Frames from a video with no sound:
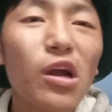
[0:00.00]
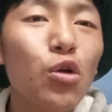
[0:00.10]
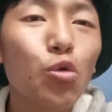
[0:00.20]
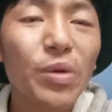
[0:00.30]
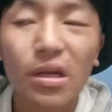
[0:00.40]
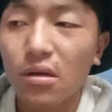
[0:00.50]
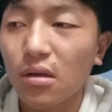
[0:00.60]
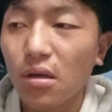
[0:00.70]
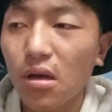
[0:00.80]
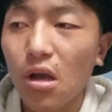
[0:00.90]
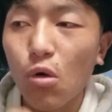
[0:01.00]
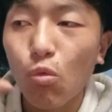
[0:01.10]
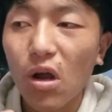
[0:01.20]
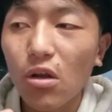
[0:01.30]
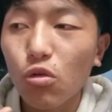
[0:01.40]
we are looping.
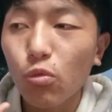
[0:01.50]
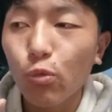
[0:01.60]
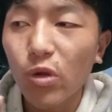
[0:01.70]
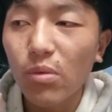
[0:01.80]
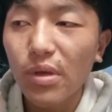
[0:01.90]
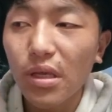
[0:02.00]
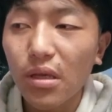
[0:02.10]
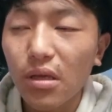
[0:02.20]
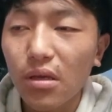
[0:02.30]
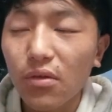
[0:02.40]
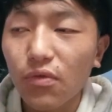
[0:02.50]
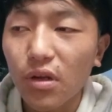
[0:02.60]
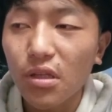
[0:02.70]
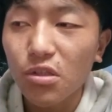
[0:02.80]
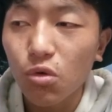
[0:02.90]
One loop will be
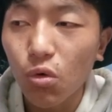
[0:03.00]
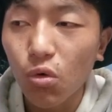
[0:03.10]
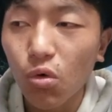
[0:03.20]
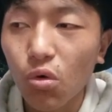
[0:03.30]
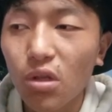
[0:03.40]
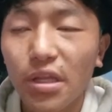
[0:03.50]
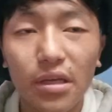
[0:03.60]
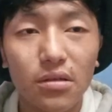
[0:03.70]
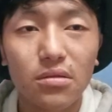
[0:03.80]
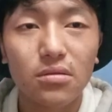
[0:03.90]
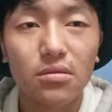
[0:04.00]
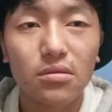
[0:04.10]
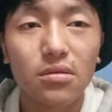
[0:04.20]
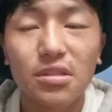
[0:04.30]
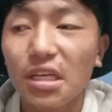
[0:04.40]
for this whole thing,
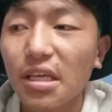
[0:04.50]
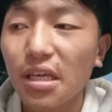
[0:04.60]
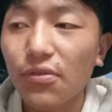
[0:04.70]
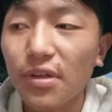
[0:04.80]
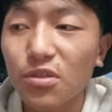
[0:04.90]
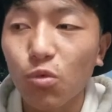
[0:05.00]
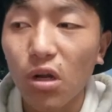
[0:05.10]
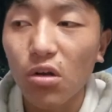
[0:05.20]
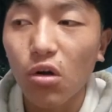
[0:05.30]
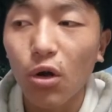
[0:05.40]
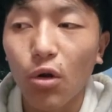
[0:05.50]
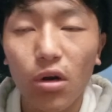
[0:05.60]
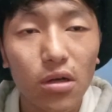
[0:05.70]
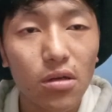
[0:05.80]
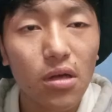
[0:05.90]
checking if it's one or
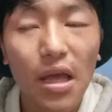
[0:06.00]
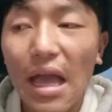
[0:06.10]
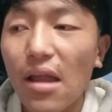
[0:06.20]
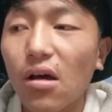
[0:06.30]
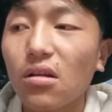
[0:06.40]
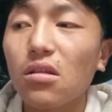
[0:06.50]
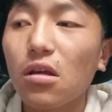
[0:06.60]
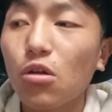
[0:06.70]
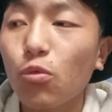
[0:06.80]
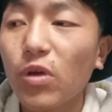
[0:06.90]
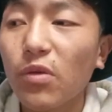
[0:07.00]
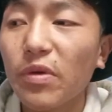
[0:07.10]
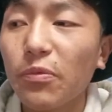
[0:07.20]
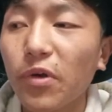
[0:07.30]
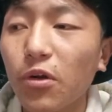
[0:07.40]
not, and another loop will
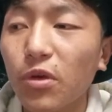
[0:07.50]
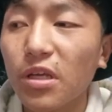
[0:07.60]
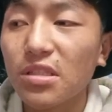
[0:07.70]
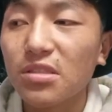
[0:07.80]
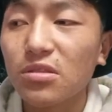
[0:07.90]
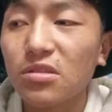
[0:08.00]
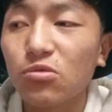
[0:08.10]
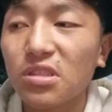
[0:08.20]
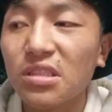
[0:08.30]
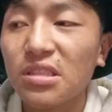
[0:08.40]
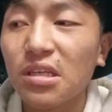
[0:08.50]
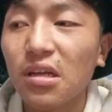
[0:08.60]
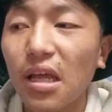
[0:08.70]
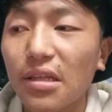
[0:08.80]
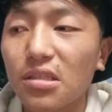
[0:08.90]
be for doing
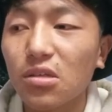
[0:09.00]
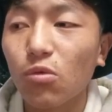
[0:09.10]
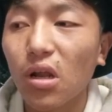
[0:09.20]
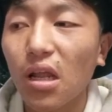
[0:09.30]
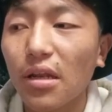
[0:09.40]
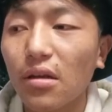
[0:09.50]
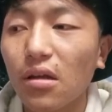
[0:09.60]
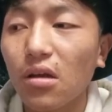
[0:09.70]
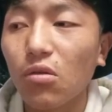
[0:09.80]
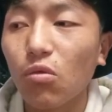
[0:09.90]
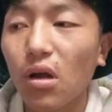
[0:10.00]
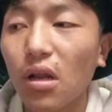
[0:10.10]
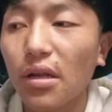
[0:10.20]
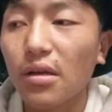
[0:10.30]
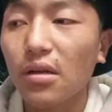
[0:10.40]
single lines, one line,
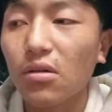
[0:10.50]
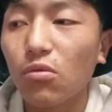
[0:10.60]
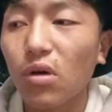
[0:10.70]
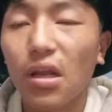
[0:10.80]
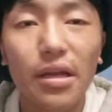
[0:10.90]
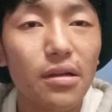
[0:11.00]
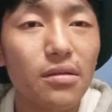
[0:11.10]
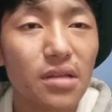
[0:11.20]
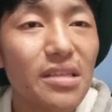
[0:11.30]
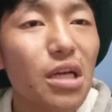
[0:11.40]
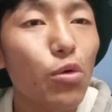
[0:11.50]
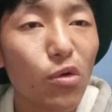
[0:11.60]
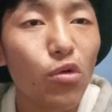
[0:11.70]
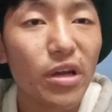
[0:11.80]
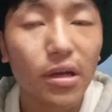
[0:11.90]
one line, one line. That's how
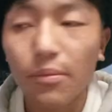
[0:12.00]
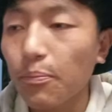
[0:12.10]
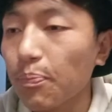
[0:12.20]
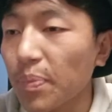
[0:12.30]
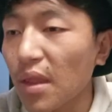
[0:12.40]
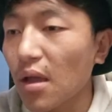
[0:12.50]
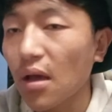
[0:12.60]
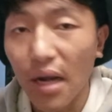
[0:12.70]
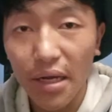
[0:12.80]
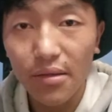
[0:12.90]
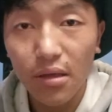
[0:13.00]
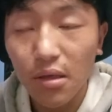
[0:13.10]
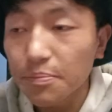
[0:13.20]
we're working, right?